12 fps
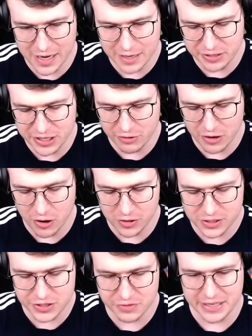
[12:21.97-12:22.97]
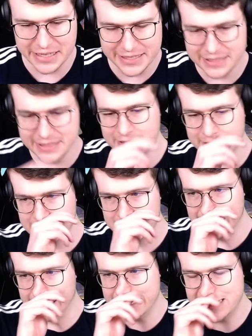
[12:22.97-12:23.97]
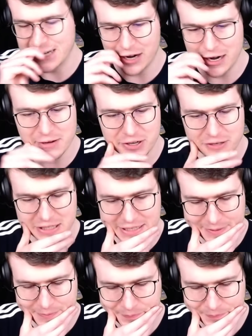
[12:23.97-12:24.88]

and we now also hit... Let's see, how are we currently?